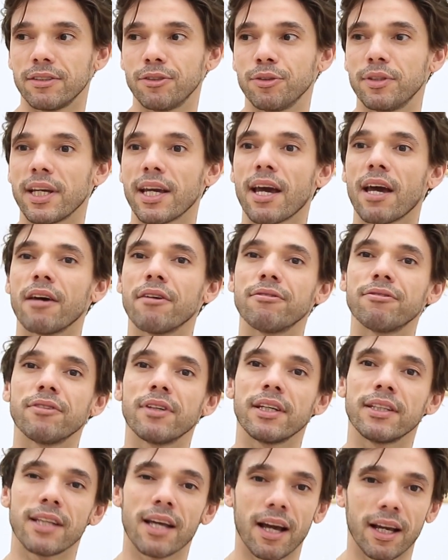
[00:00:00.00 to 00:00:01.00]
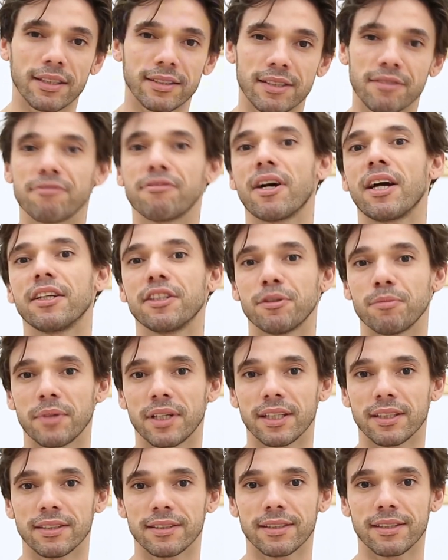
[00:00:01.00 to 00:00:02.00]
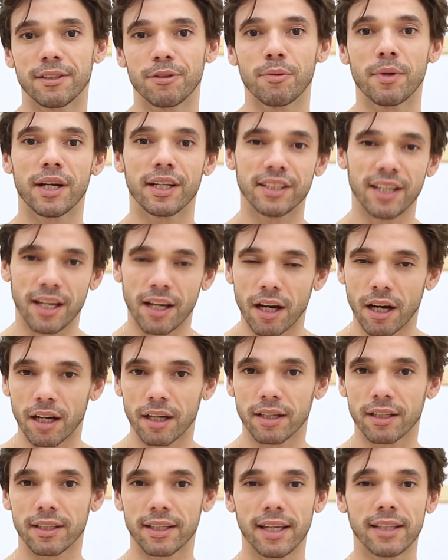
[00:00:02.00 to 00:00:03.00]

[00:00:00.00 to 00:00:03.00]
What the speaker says: Do they have a nice environment where they are?